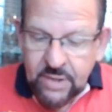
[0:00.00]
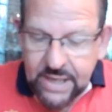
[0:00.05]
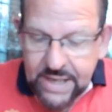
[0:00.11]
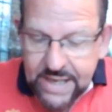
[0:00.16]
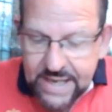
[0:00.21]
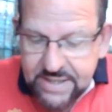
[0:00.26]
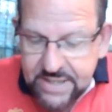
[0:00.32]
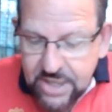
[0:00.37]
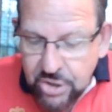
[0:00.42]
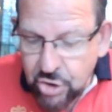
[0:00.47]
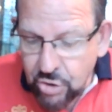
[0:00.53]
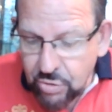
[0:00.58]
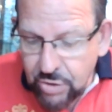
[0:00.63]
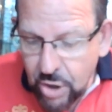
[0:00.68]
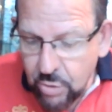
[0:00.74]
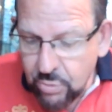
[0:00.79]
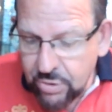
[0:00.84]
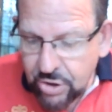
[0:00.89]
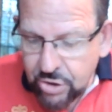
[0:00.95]
He says, you
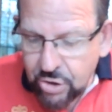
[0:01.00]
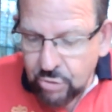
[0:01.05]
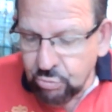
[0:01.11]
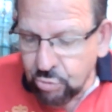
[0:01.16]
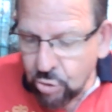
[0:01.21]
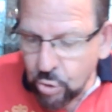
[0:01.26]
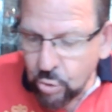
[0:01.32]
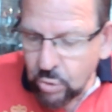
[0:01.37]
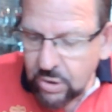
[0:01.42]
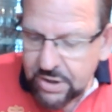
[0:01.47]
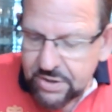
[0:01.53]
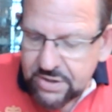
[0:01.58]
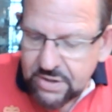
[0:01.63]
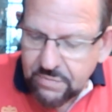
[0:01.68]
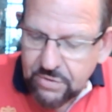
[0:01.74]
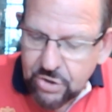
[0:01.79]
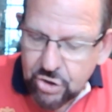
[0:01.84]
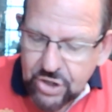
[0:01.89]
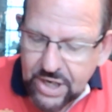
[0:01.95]
know that the rulers
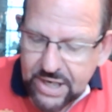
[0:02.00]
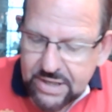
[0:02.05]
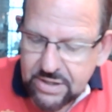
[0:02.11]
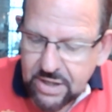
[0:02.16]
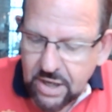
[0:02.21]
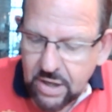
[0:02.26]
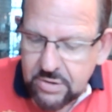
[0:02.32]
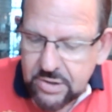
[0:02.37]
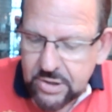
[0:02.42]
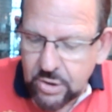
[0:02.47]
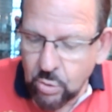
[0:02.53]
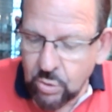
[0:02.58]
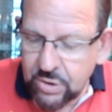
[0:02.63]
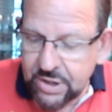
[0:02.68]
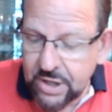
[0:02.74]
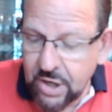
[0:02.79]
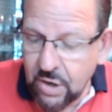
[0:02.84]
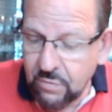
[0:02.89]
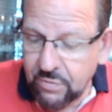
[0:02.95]
of the Gentiles lord
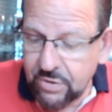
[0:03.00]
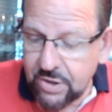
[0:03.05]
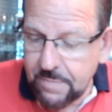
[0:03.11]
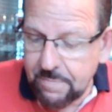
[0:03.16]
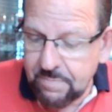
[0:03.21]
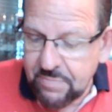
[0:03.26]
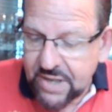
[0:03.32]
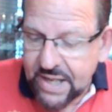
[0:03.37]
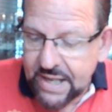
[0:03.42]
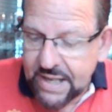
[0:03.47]
it over them,